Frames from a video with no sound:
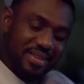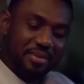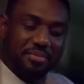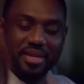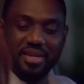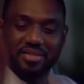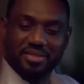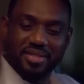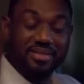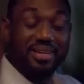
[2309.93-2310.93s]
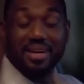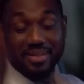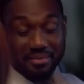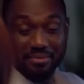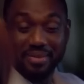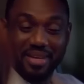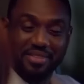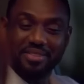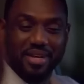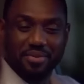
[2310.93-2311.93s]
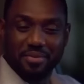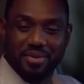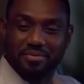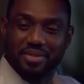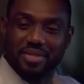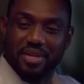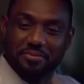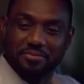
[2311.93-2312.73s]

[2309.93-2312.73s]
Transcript: I'm glad you had a wonderful time.